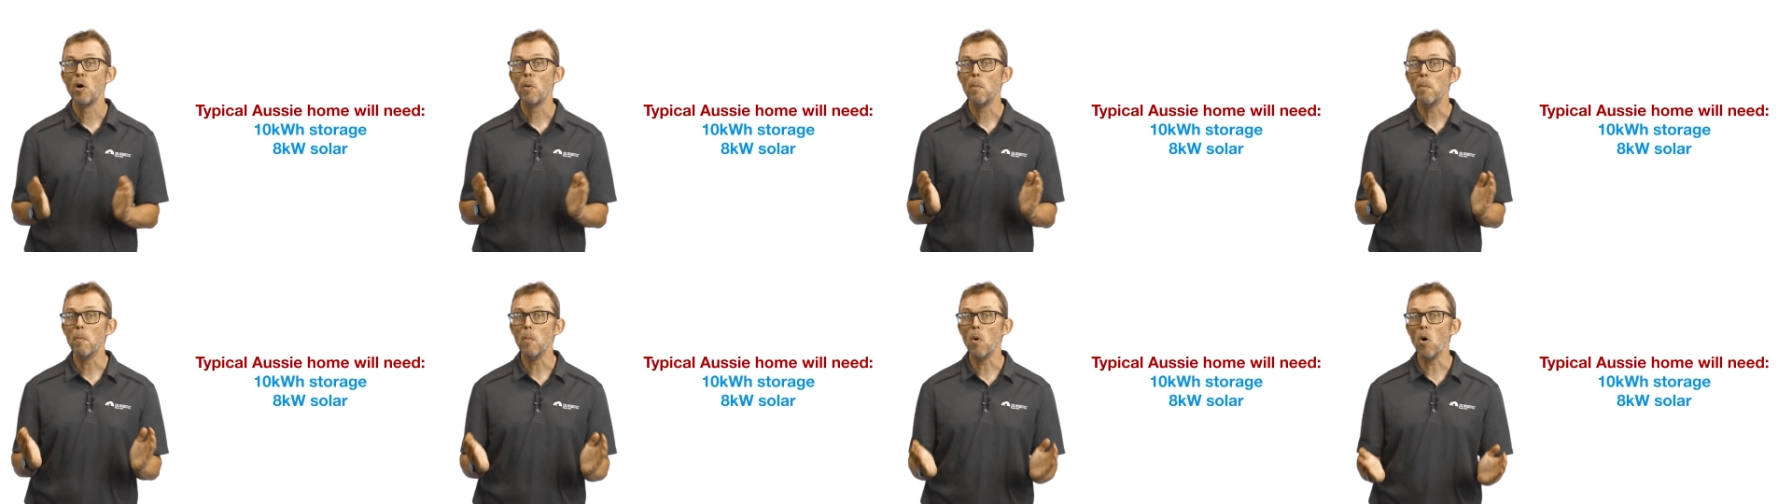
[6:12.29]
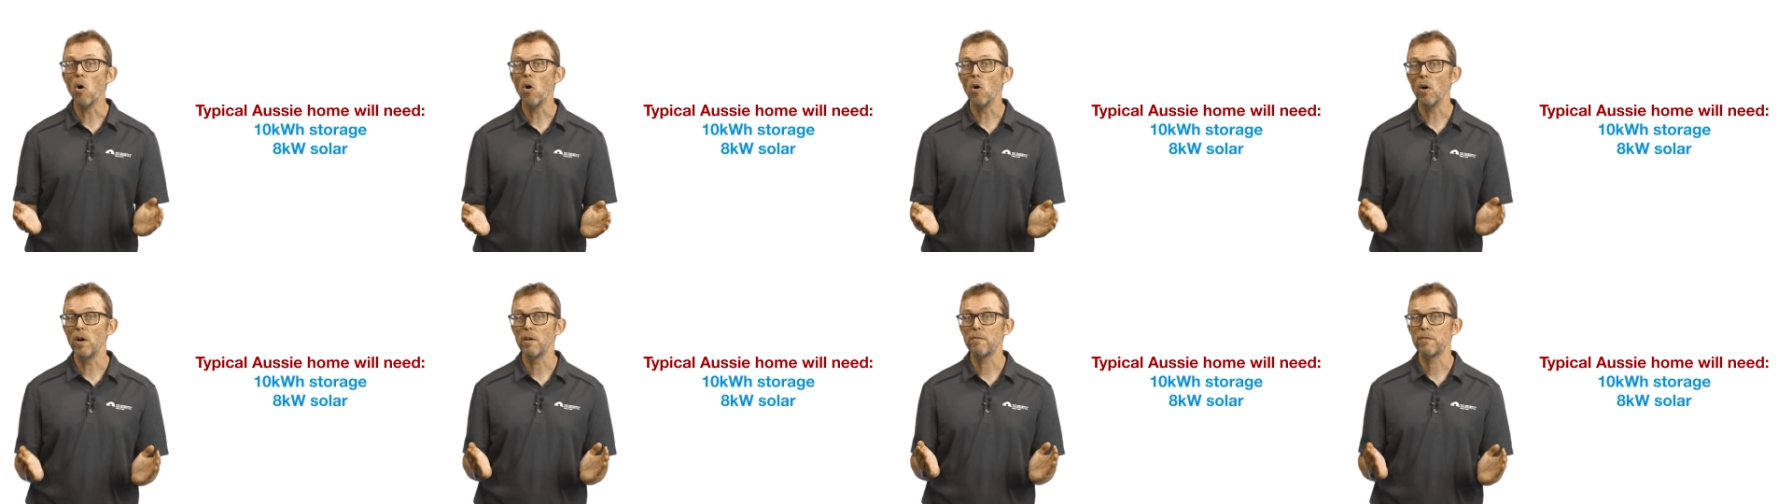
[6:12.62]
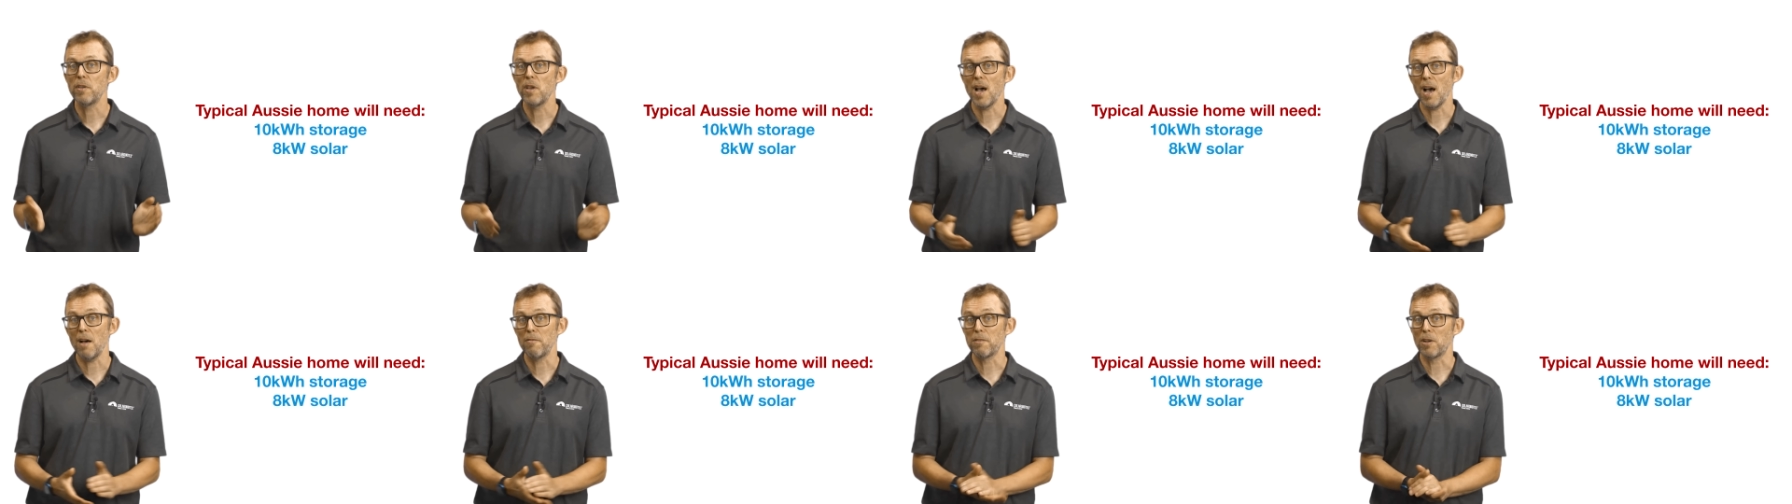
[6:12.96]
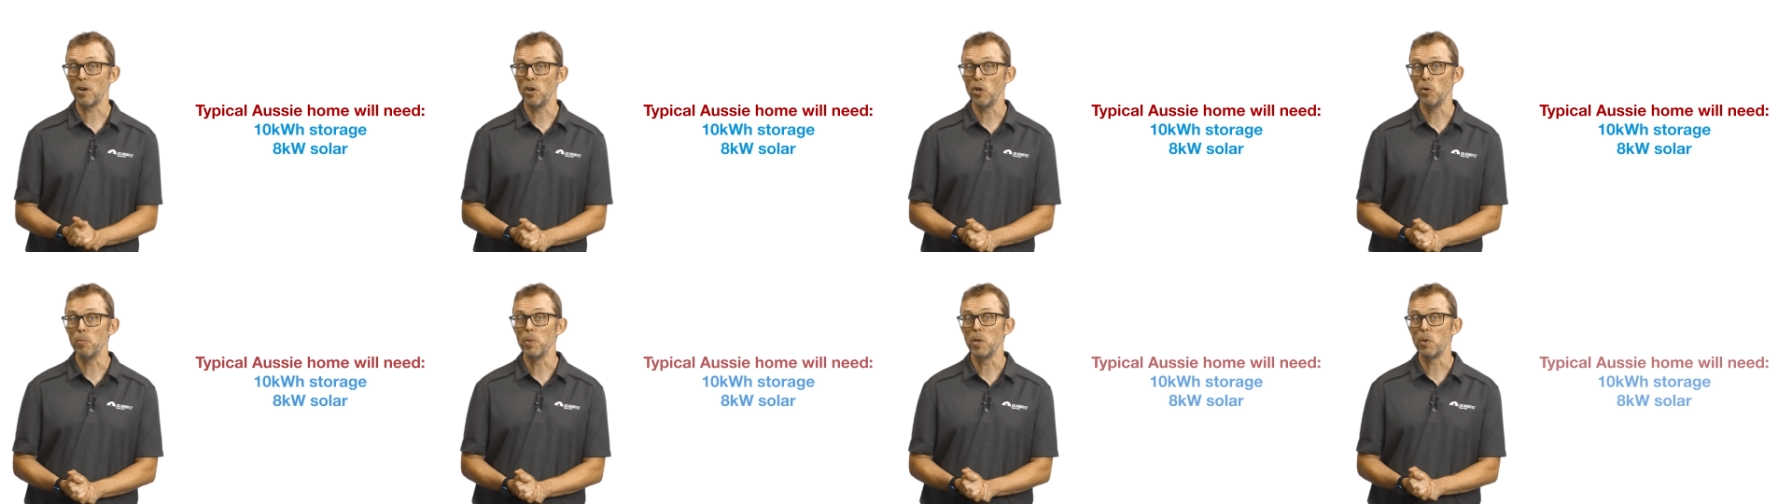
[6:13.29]
more if you have
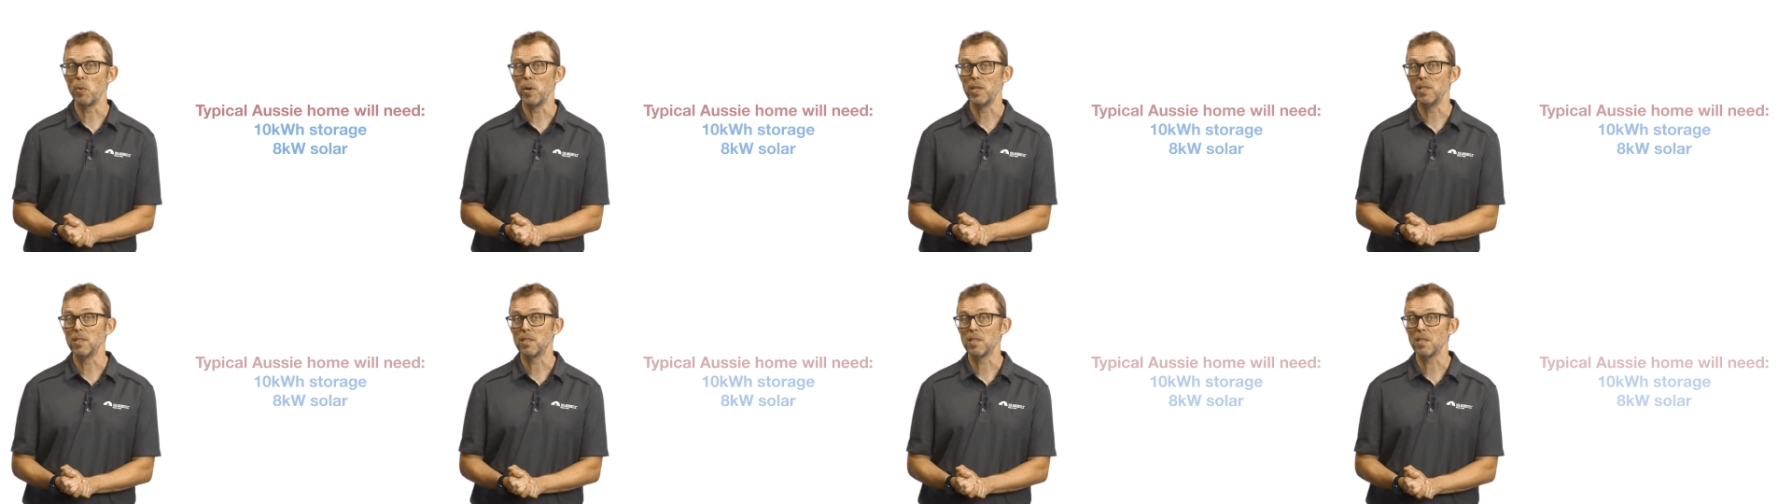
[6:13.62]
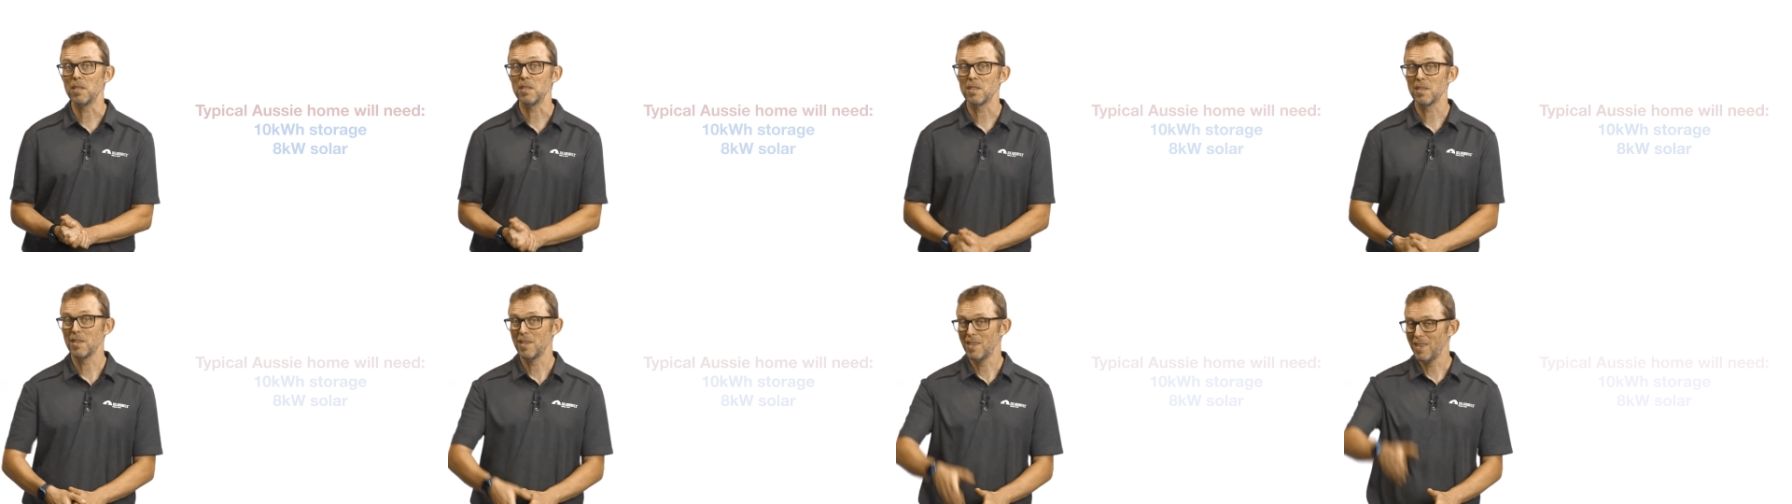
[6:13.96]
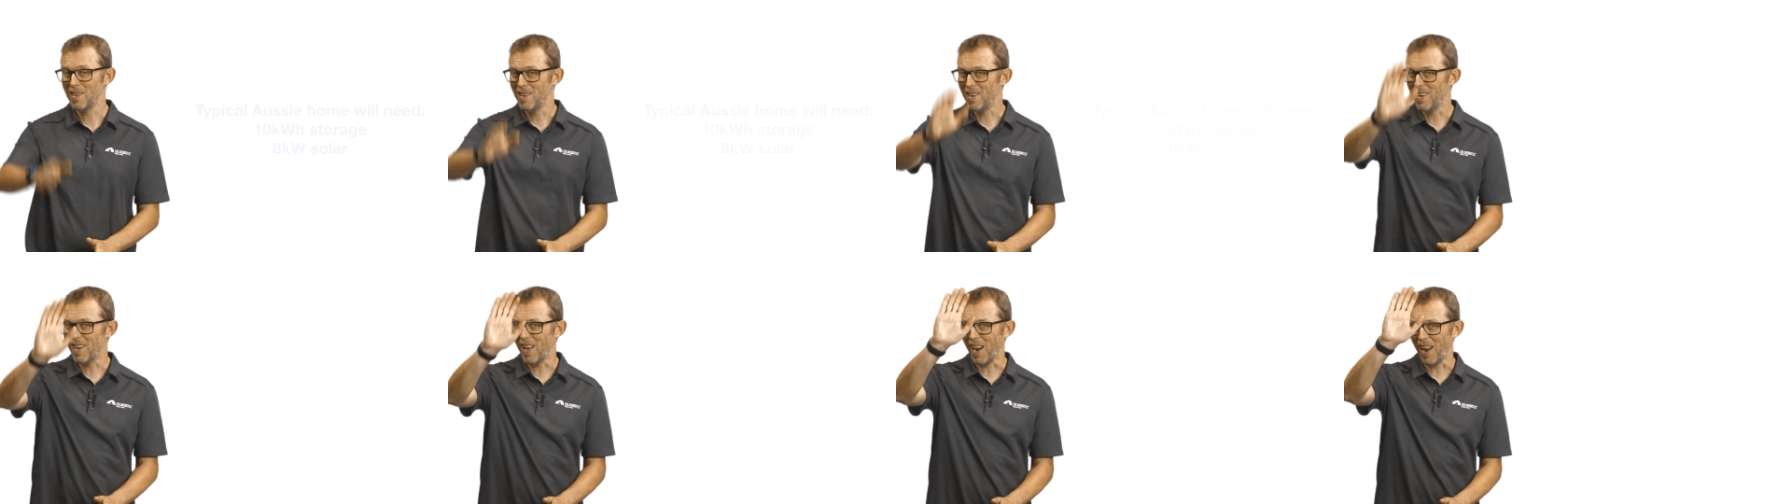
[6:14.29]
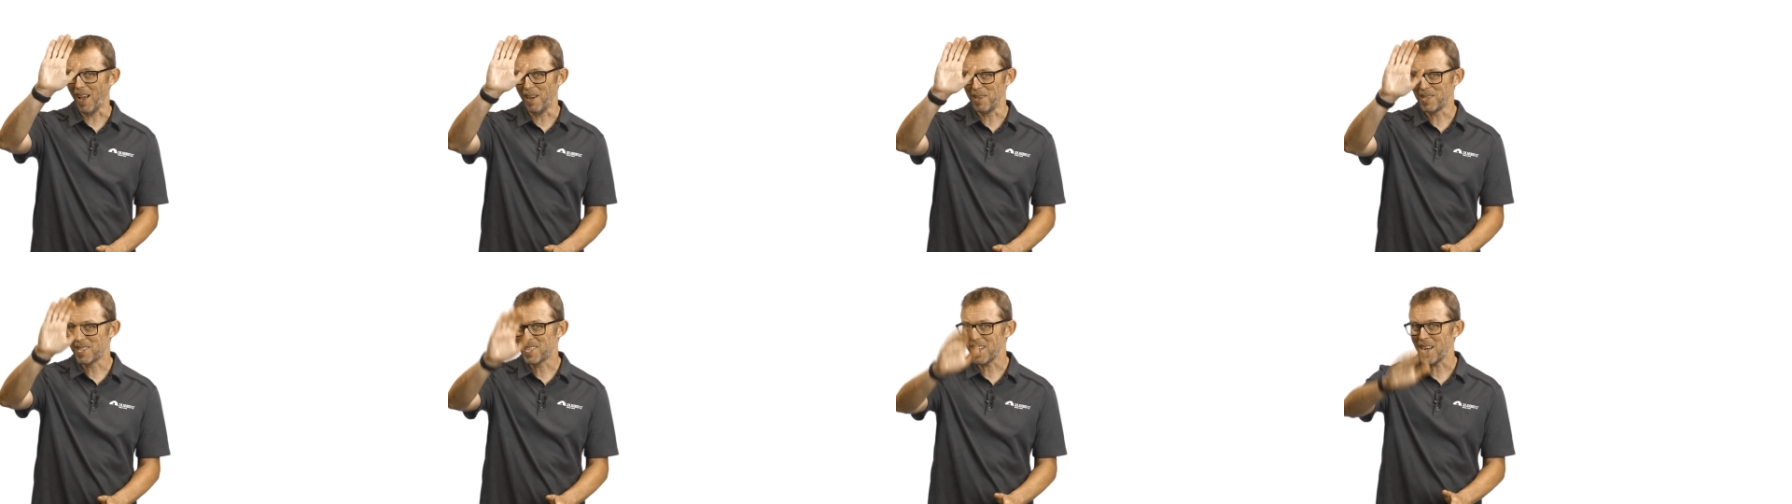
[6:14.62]
gloomy winters.
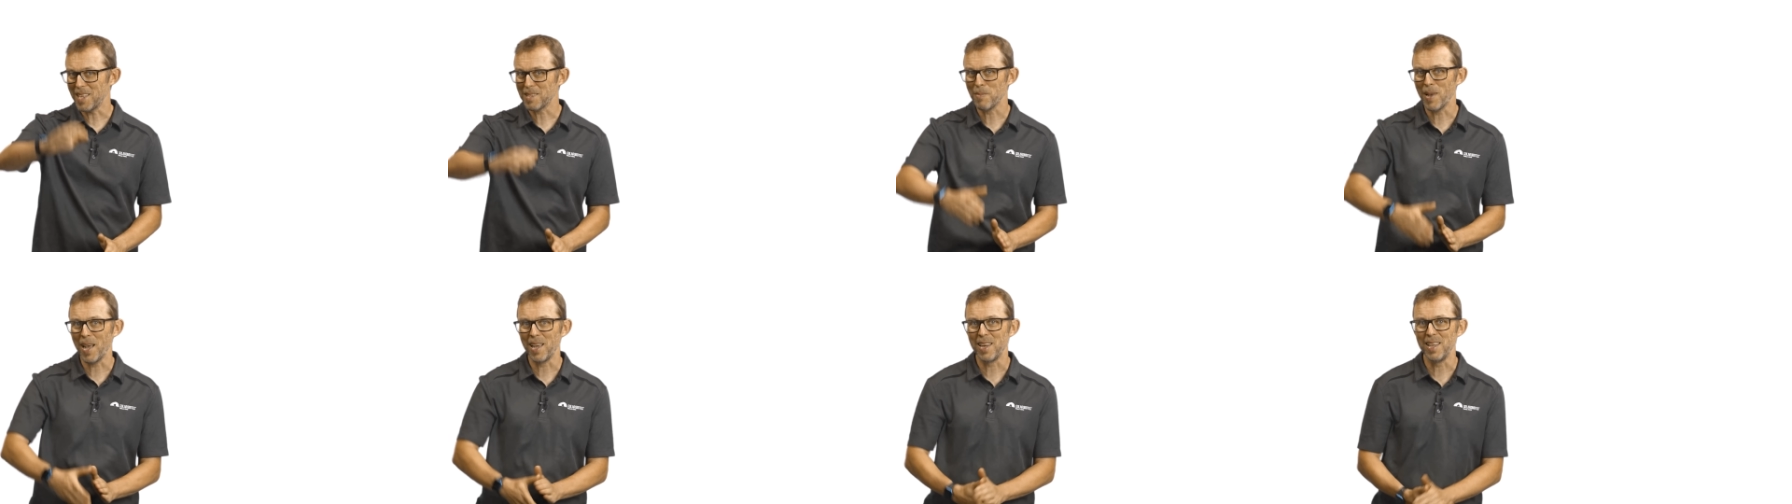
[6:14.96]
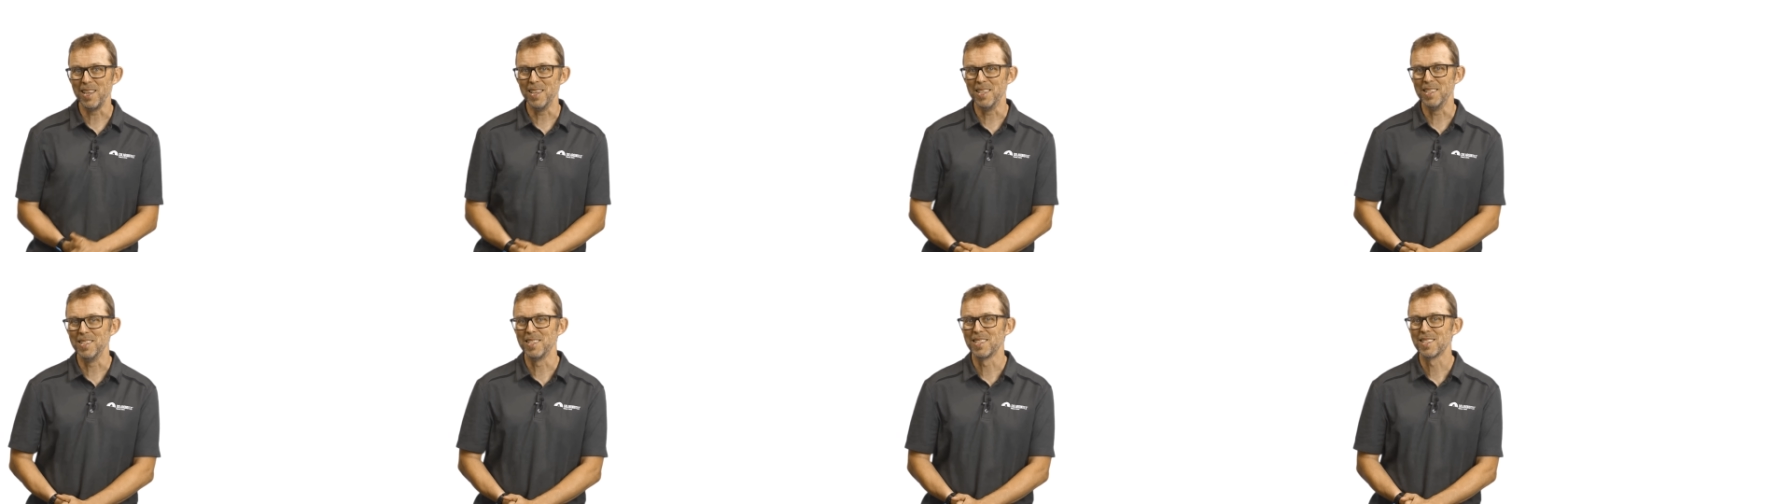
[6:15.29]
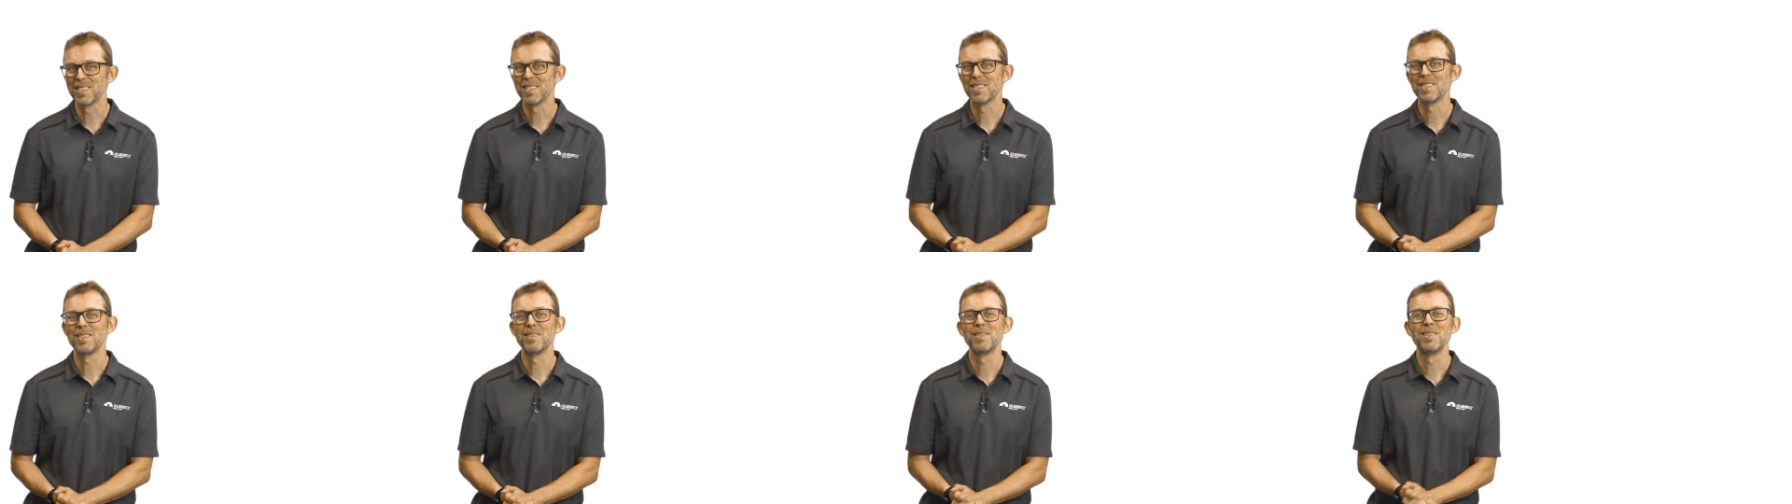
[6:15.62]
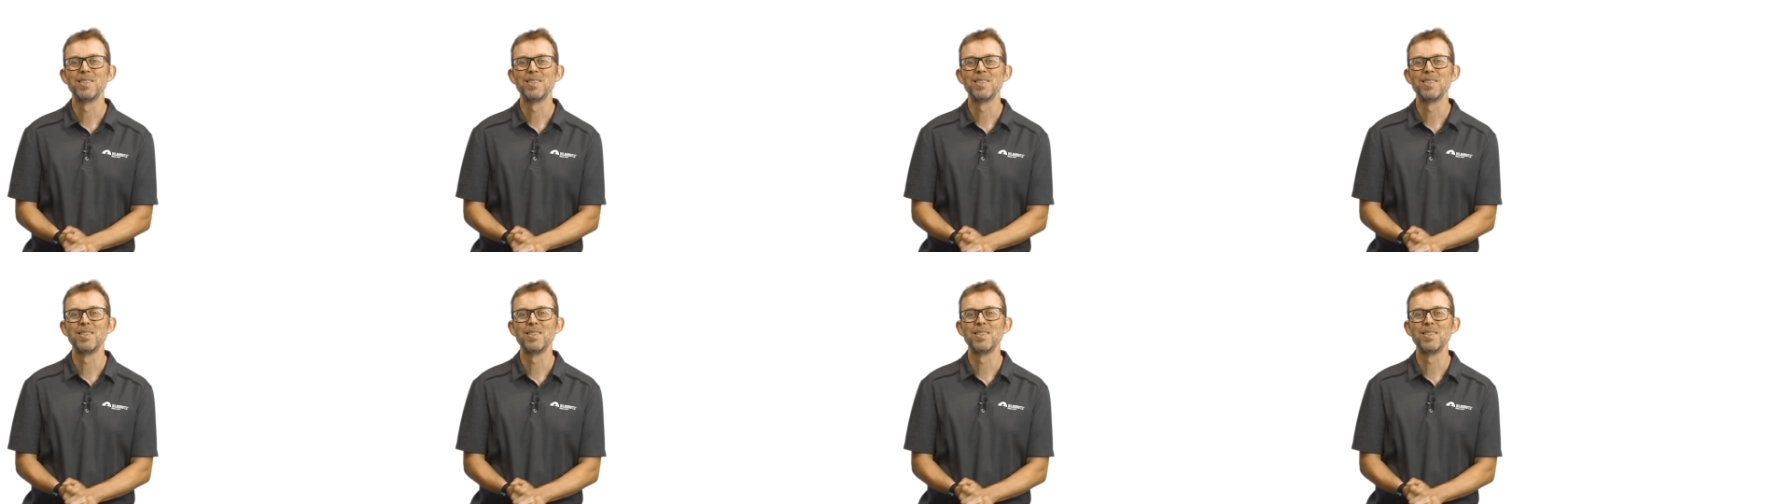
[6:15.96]
Hello Tasmanians!